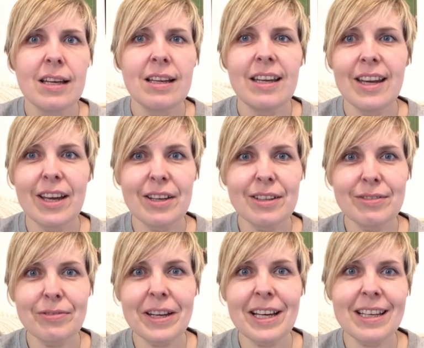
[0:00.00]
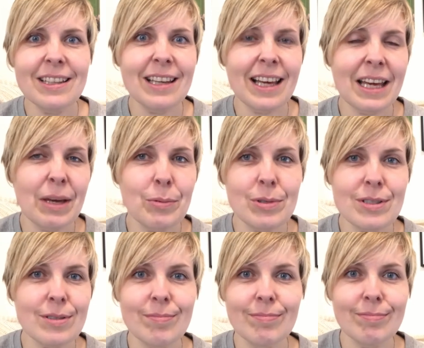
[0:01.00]
you know, feeling like it
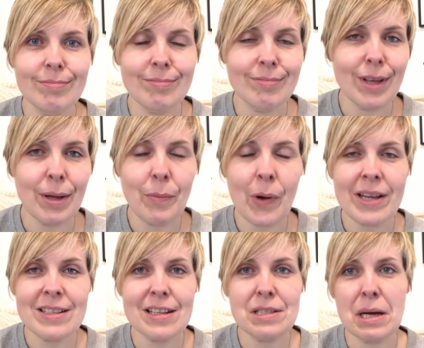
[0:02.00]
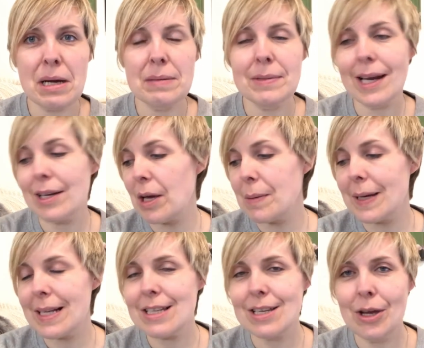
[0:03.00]
was a waste of time, and I'd go
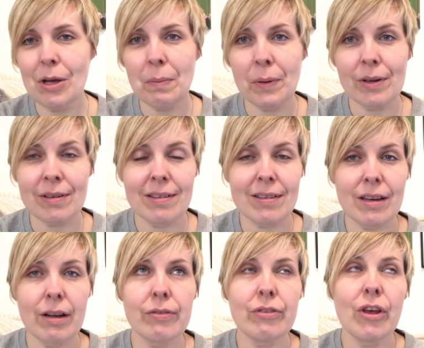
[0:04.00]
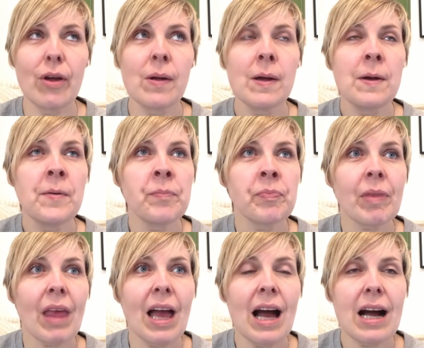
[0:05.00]
back to notebooks and stuff. So
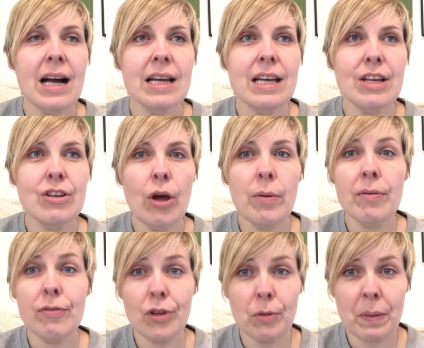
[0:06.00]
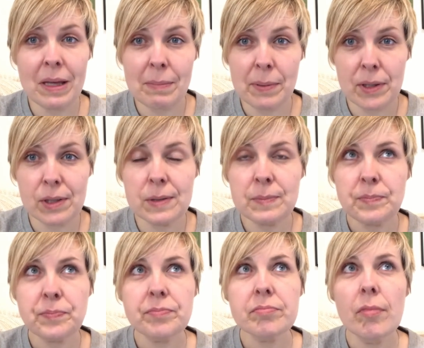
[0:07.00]
I know a few people
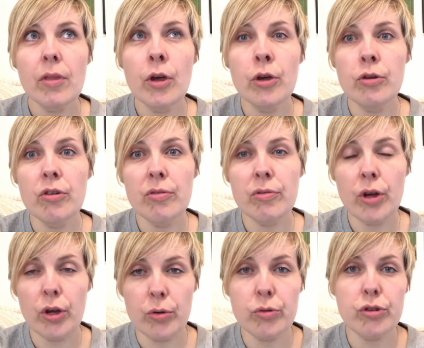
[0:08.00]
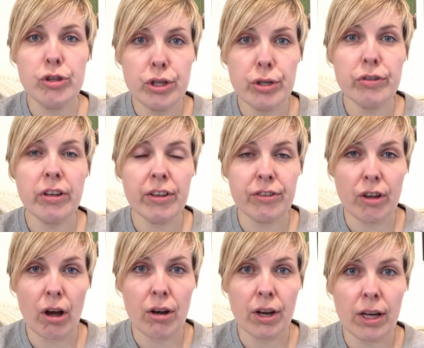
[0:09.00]
who use
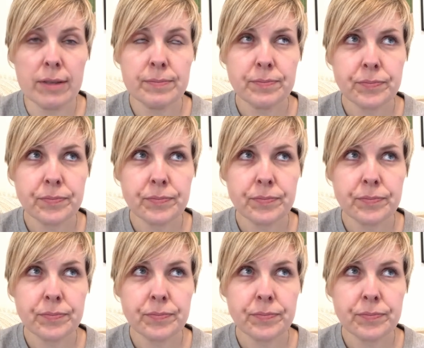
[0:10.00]
Asana,